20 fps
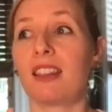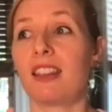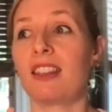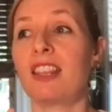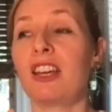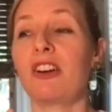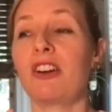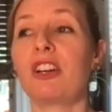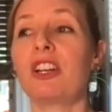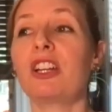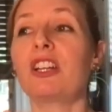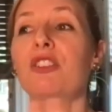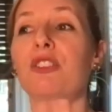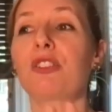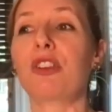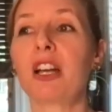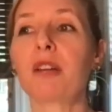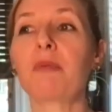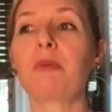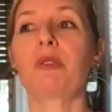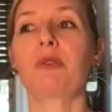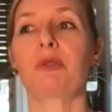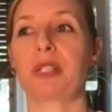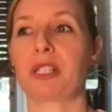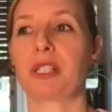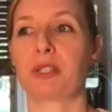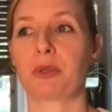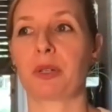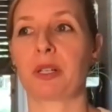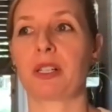they're an incredible
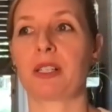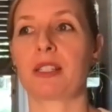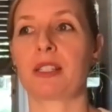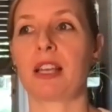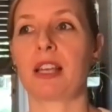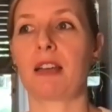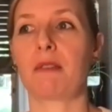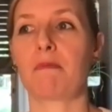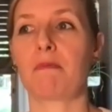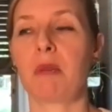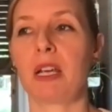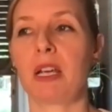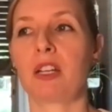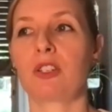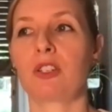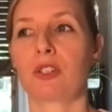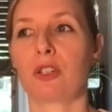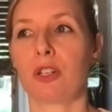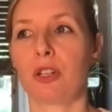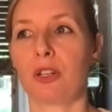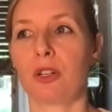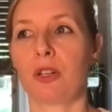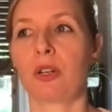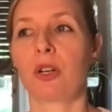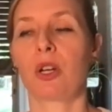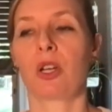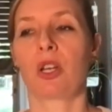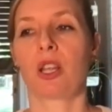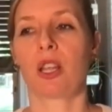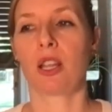resource that makes
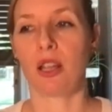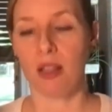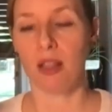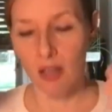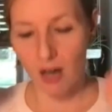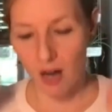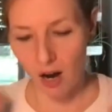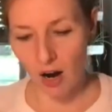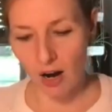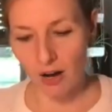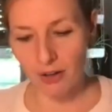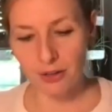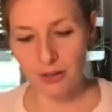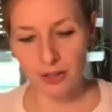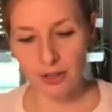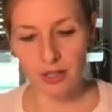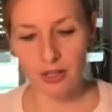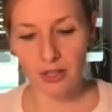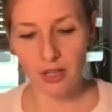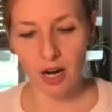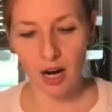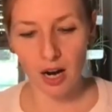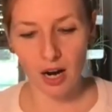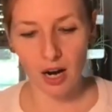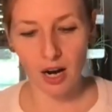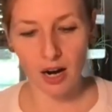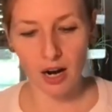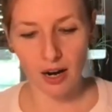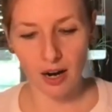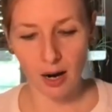sure the author
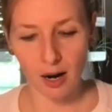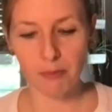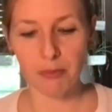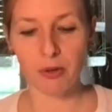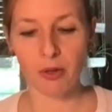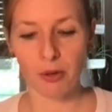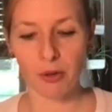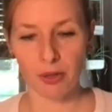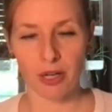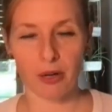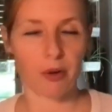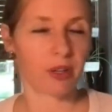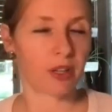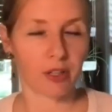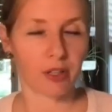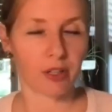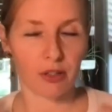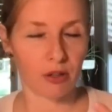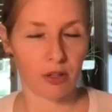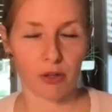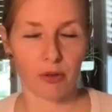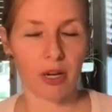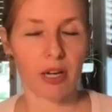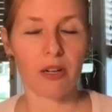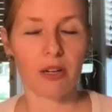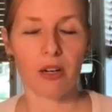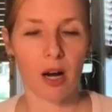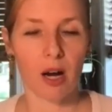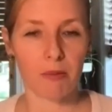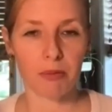upload or the, the
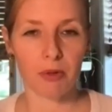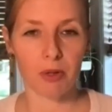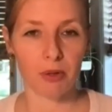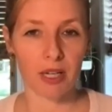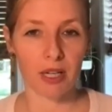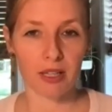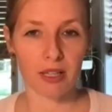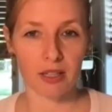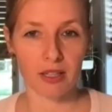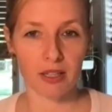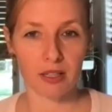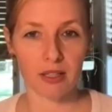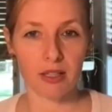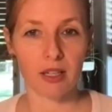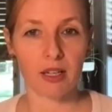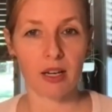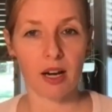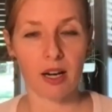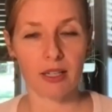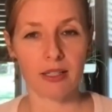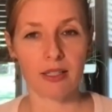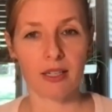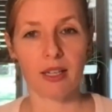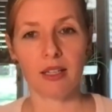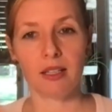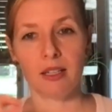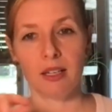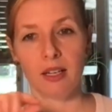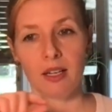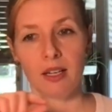creator uploading the, the
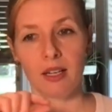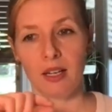content